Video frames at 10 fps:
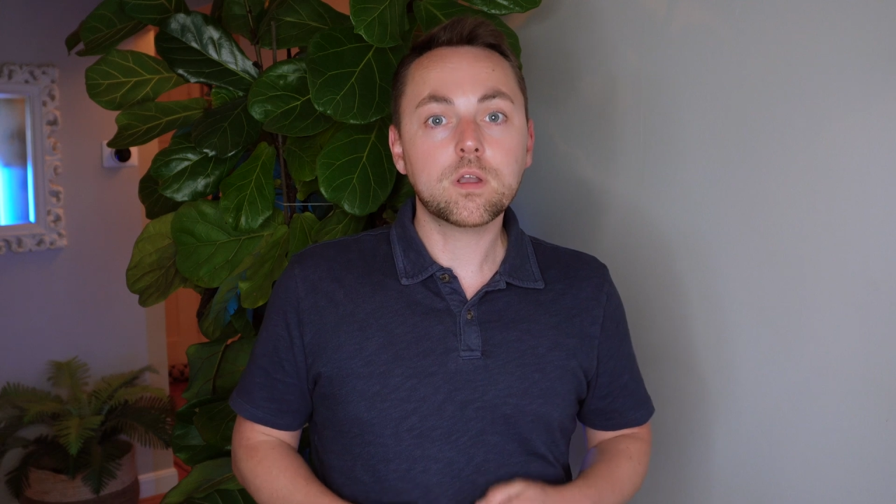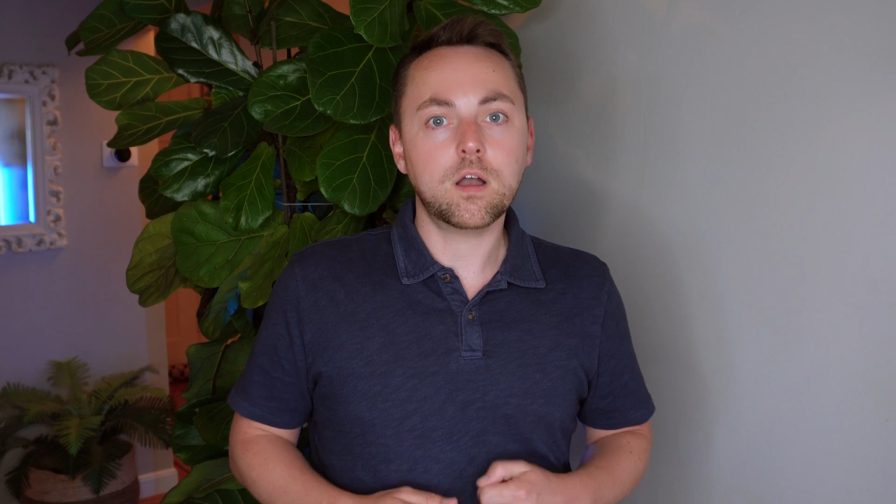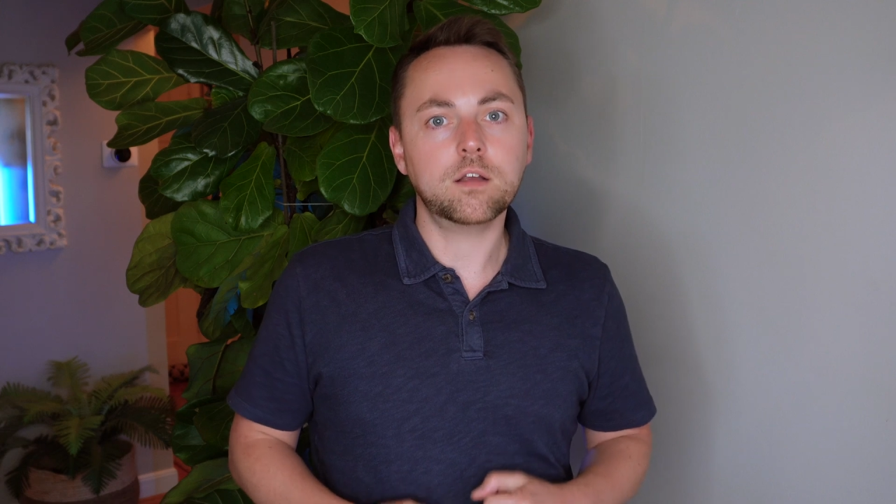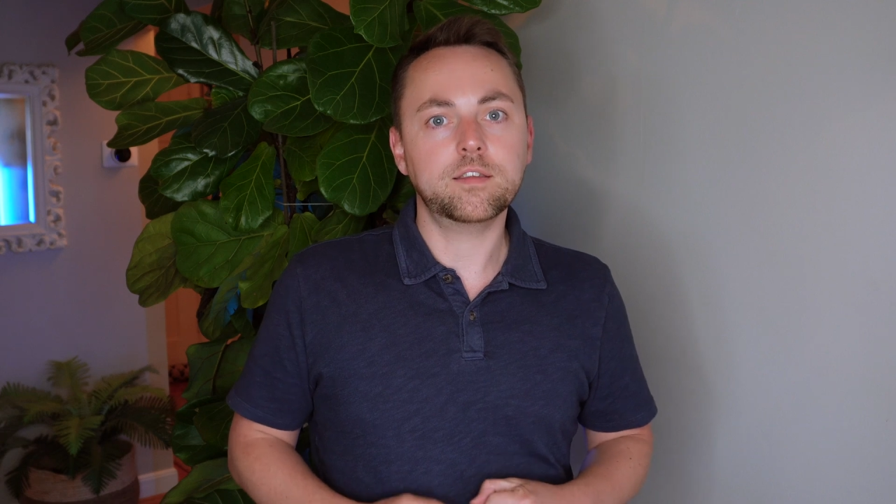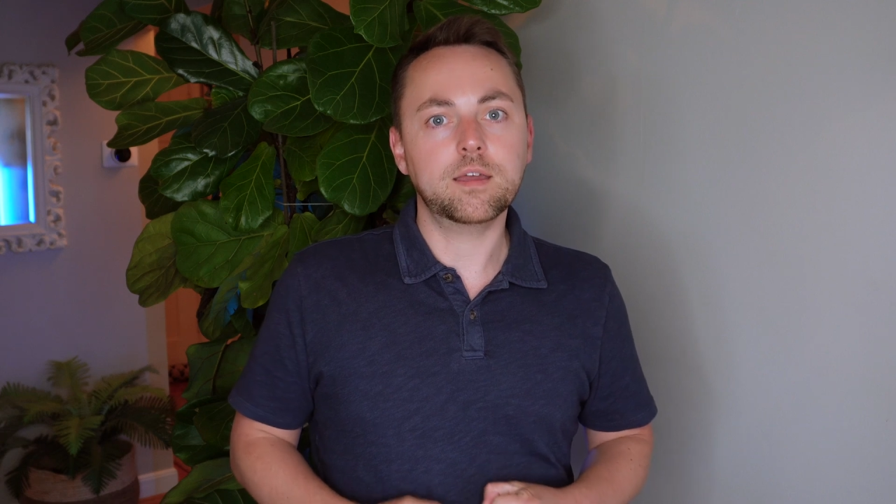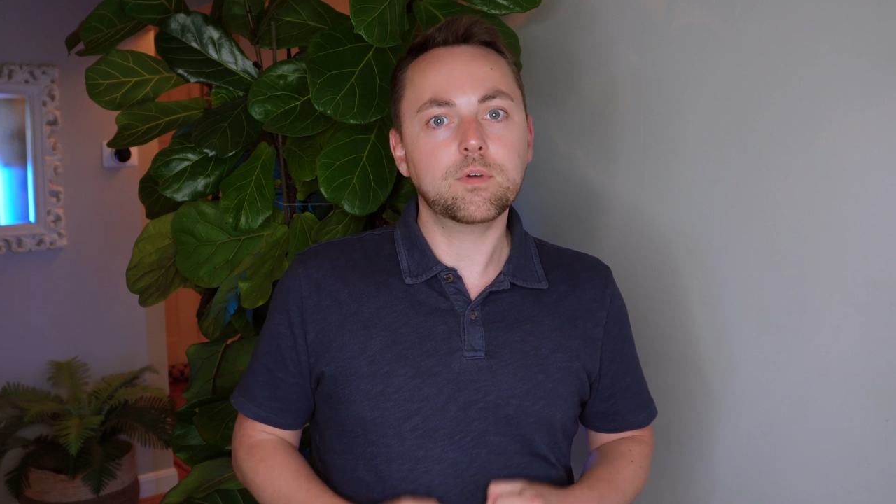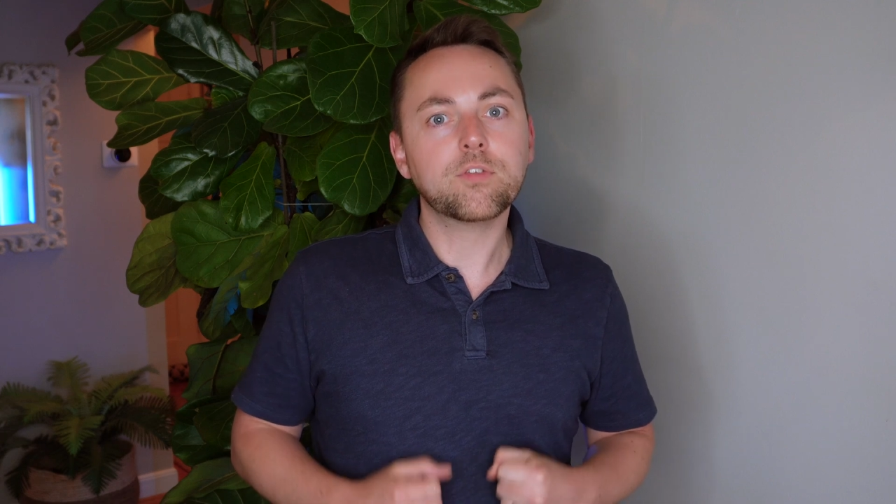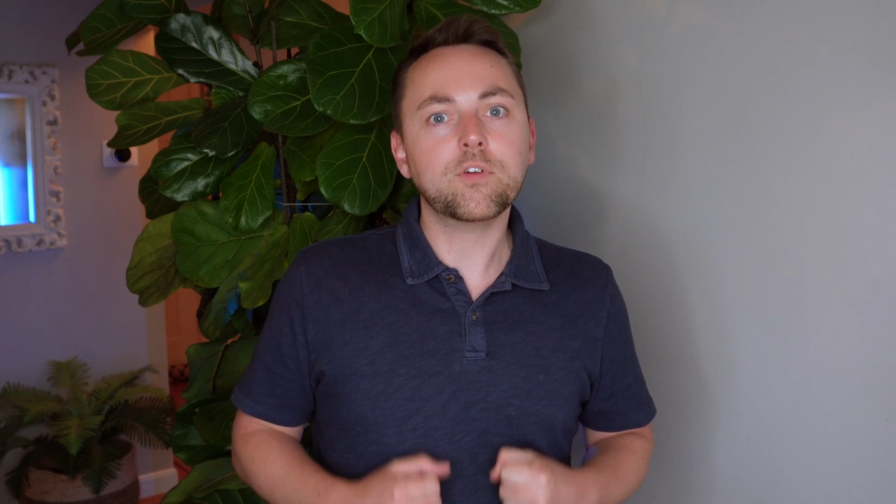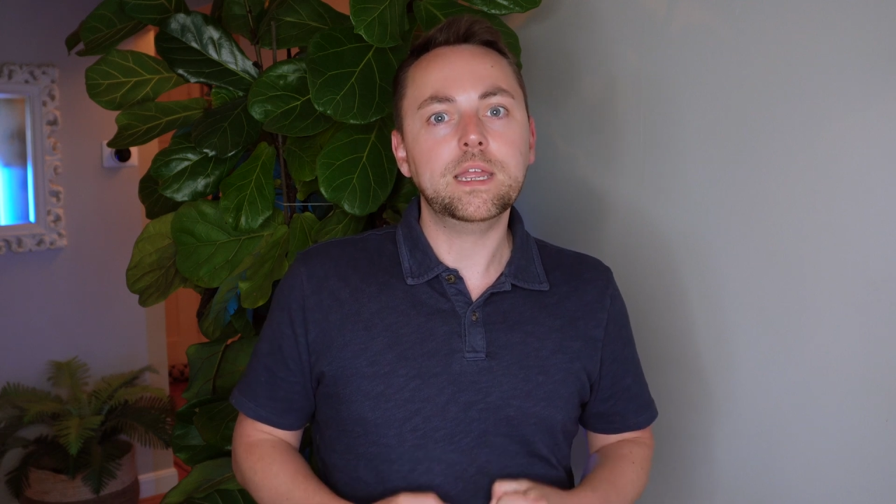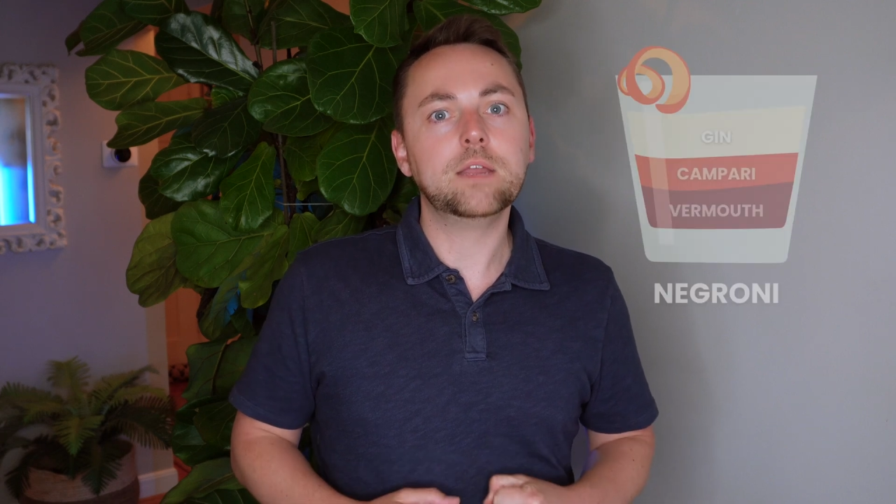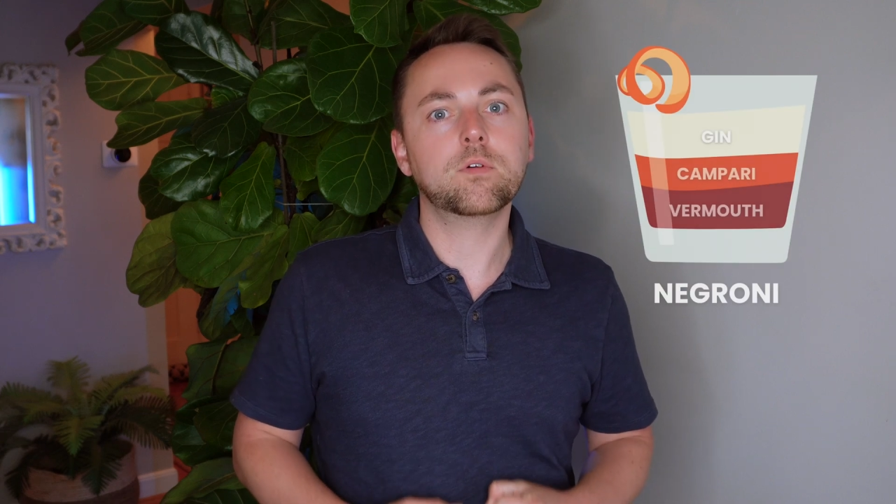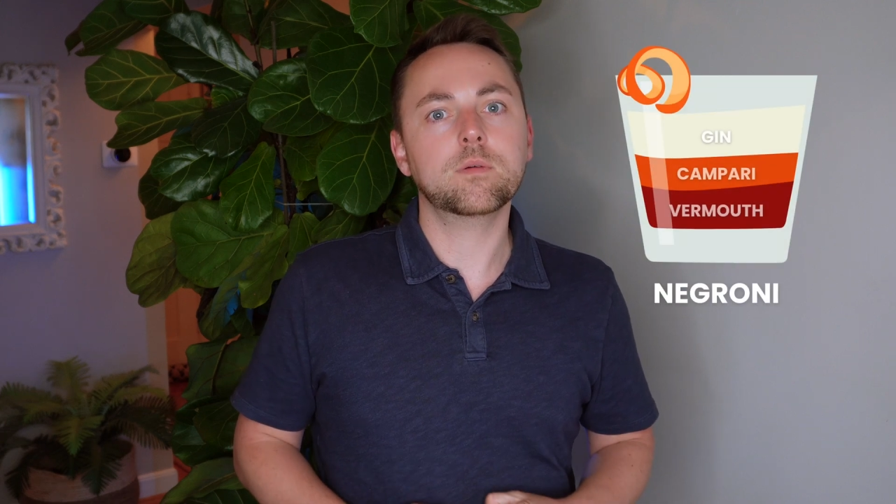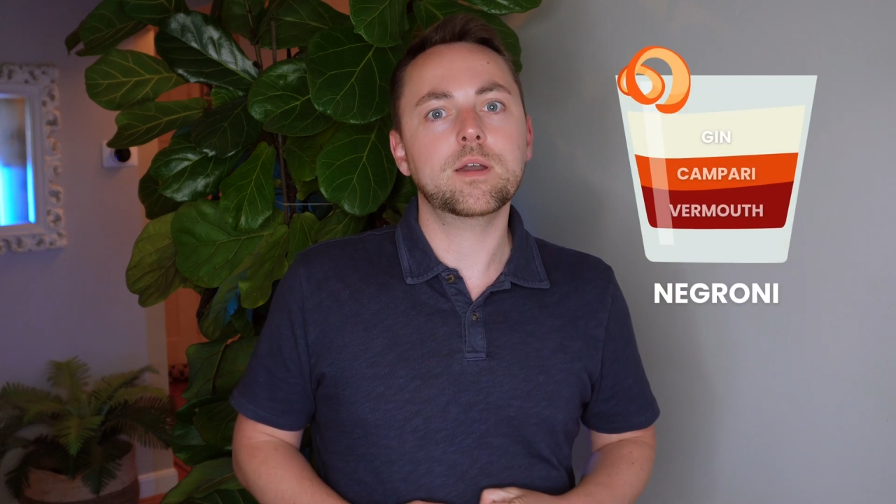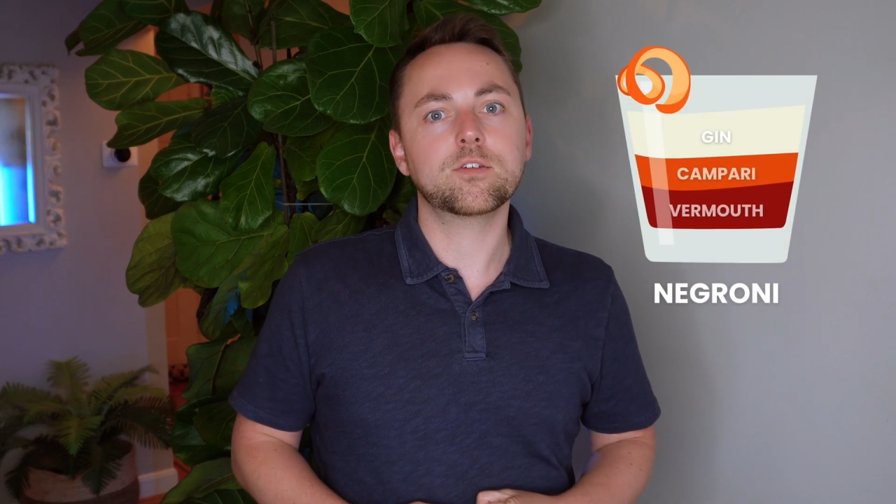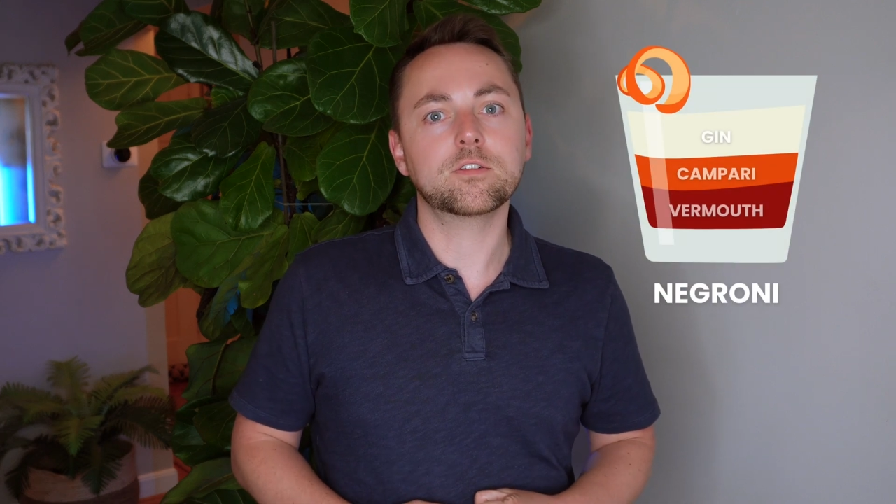cocktail with 3 equal
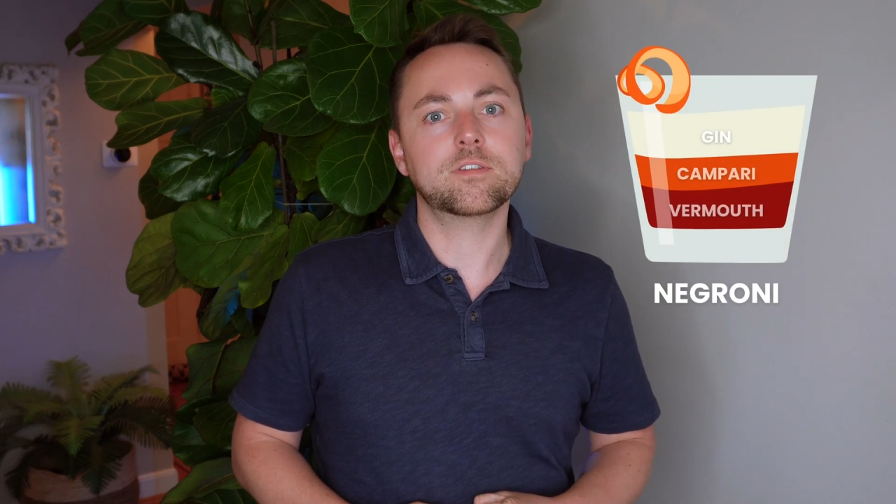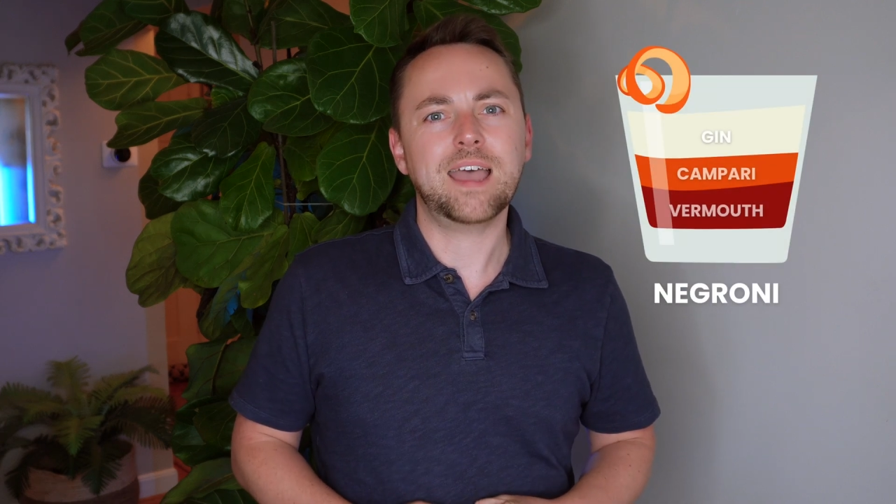measures.